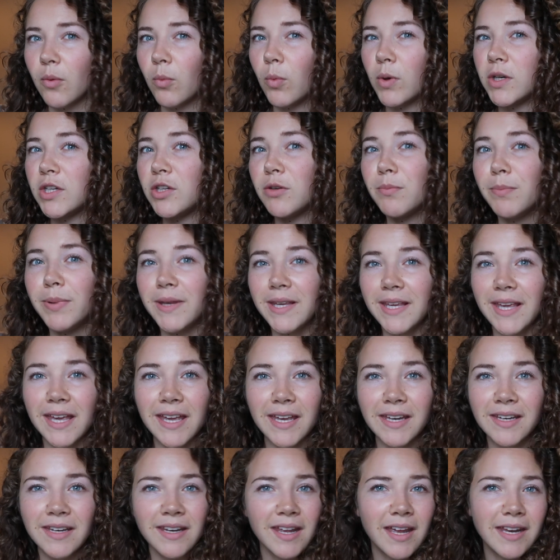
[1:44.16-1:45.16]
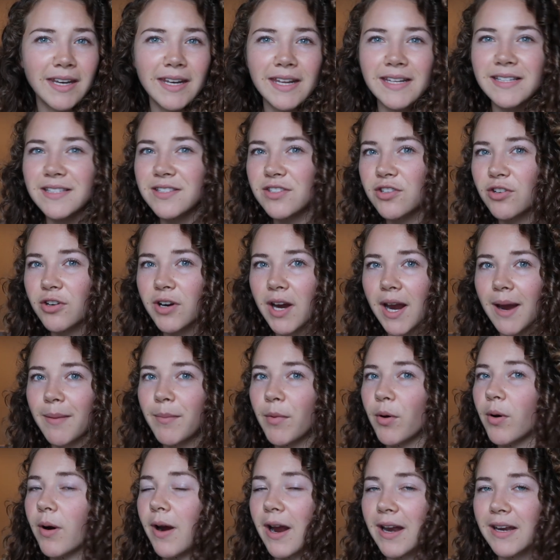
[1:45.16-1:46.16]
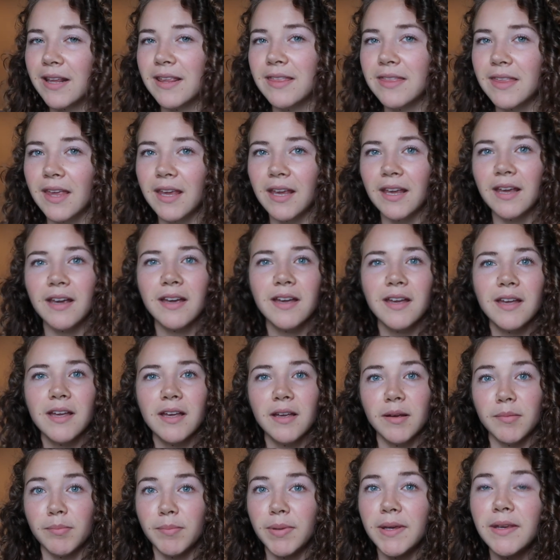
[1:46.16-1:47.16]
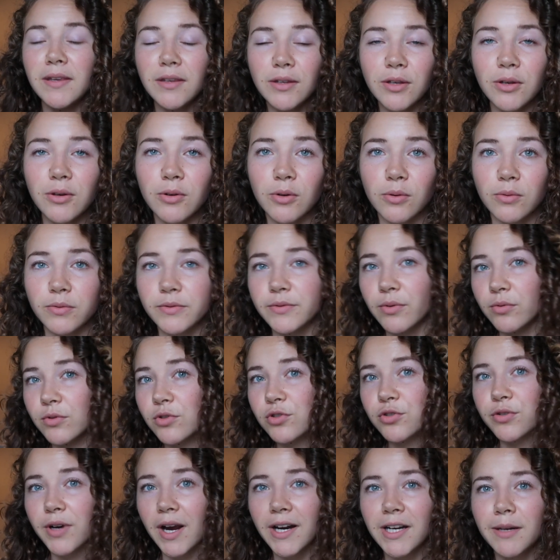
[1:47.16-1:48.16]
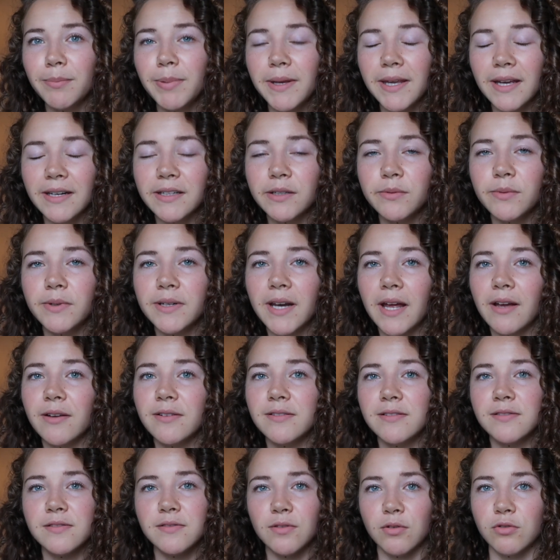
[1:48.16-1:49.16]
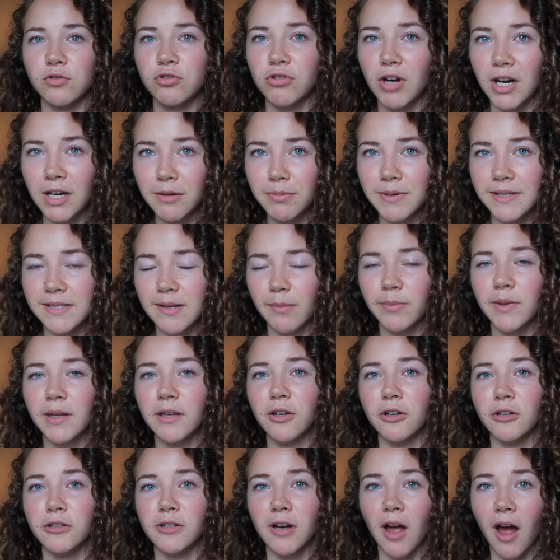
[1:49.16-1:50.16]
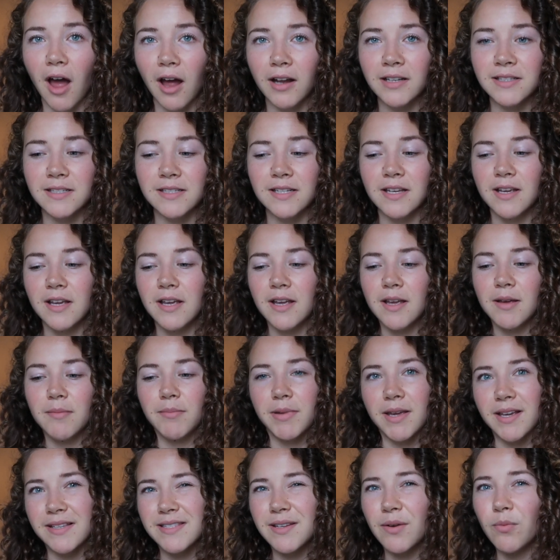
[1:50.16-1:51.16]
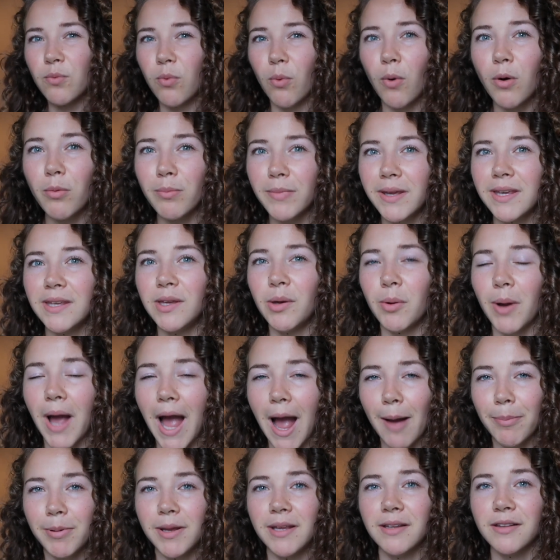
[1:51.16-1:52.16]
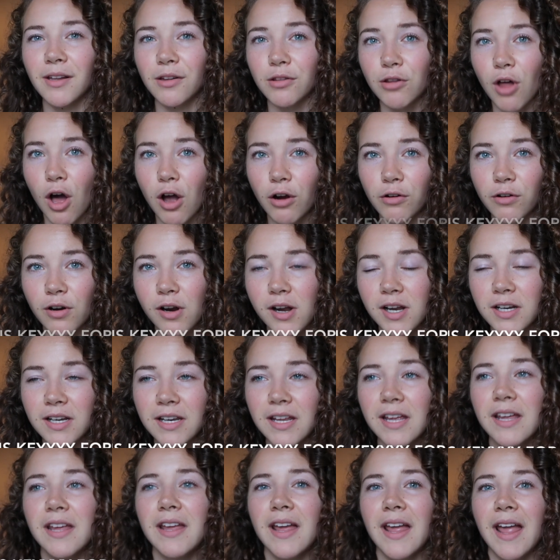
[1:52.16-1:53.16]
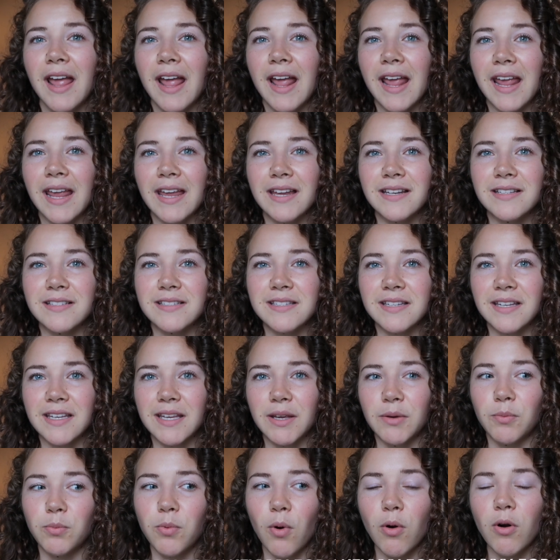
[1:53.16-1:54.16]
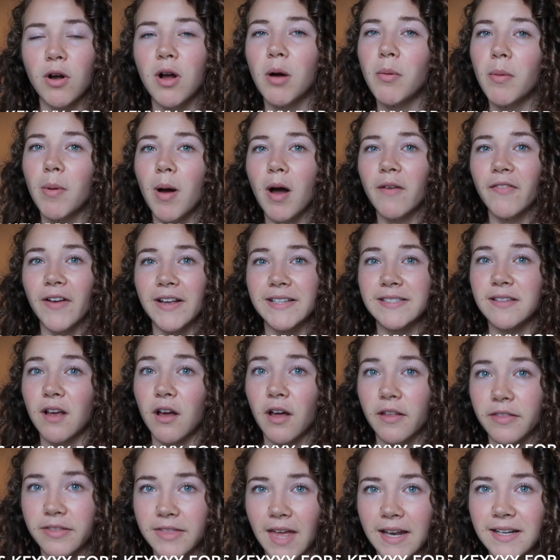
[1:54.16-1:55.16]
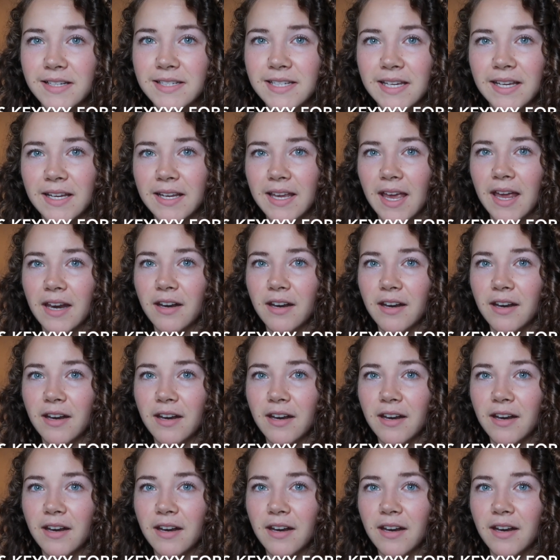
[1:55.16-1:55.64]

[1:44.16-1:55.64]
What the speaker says: When you begin an Instagram or anything, be you. Don't try to be anyone else. Don't try to be something you're not, because it won't make you happy in the long run and it won't come off as authentic.